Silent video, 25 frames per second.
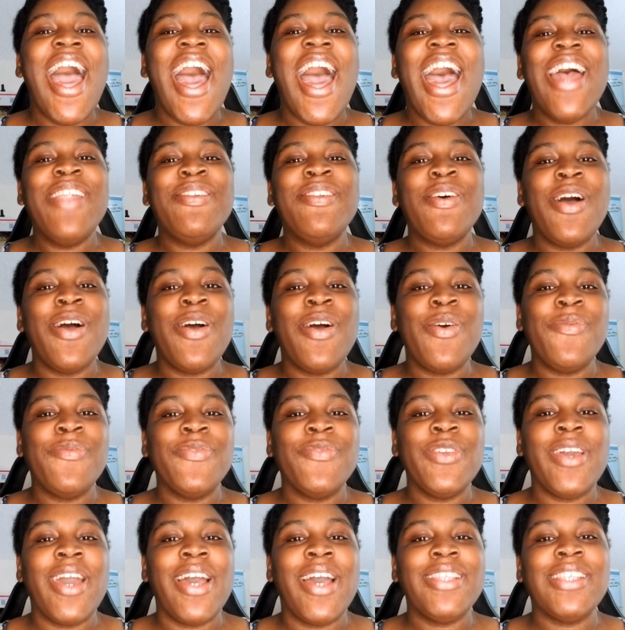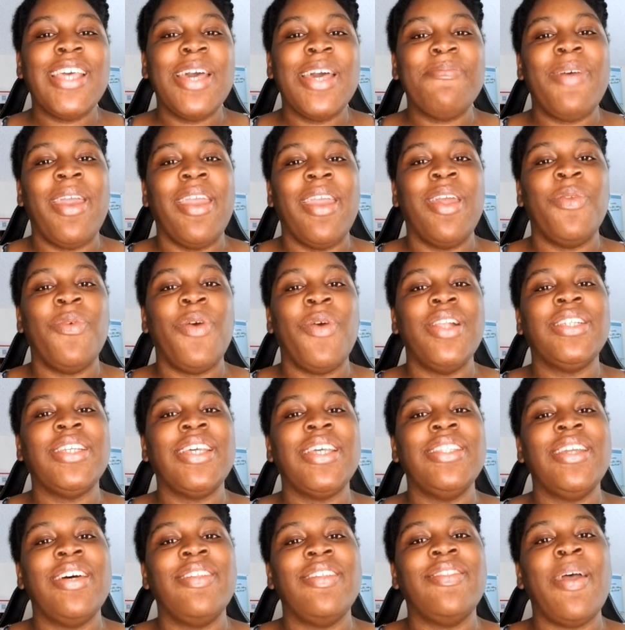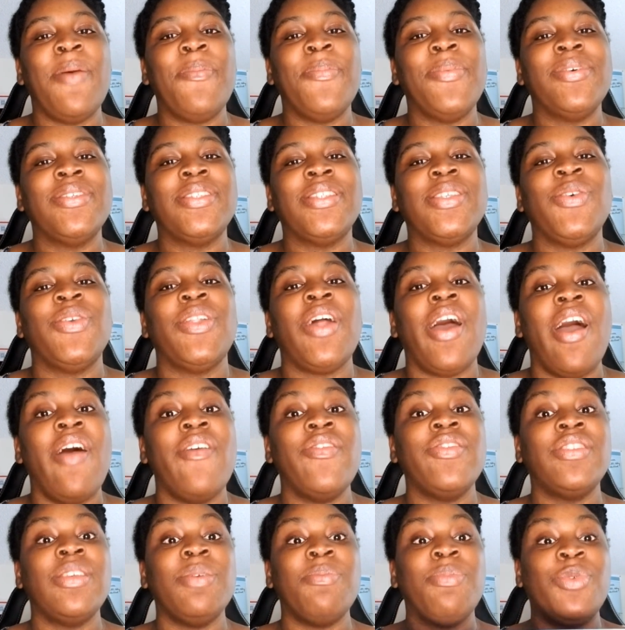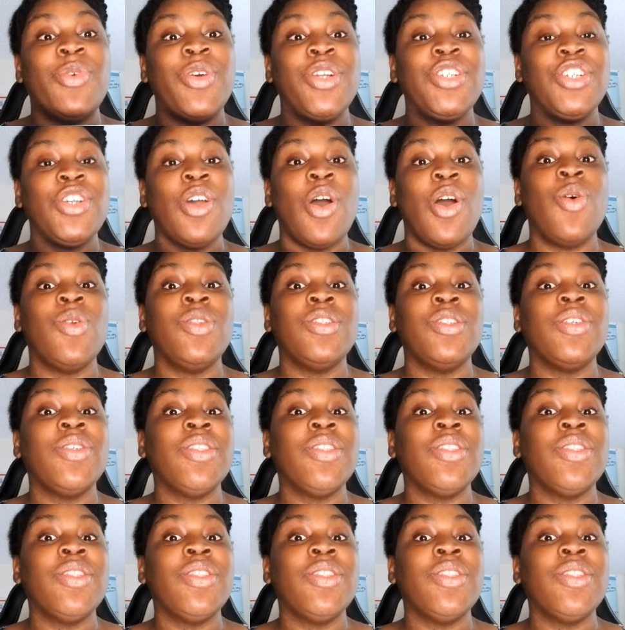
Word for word: And I hope you guys come back and watch another episode of Support Your Own.